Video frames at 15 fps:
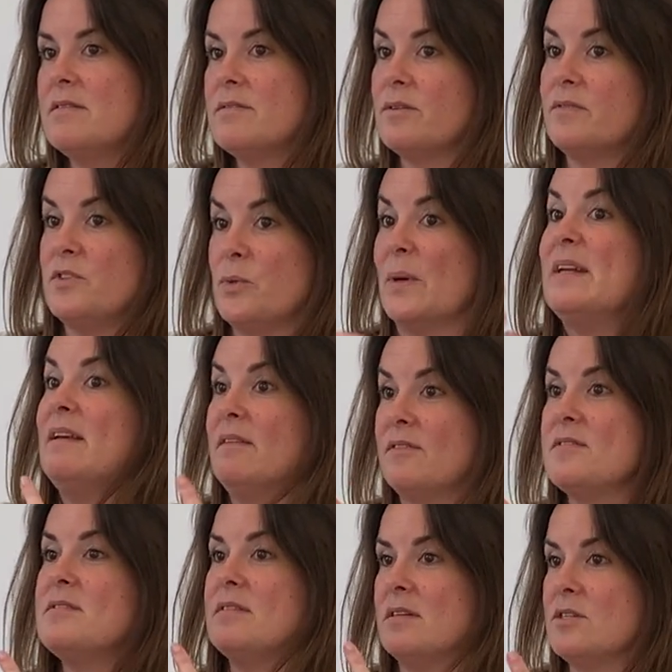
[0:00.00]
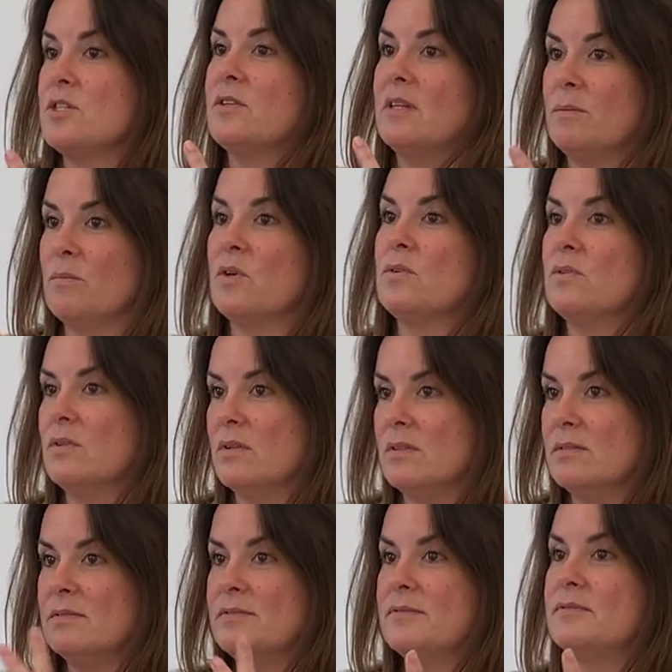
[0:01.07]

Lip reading: sort of 20th century model of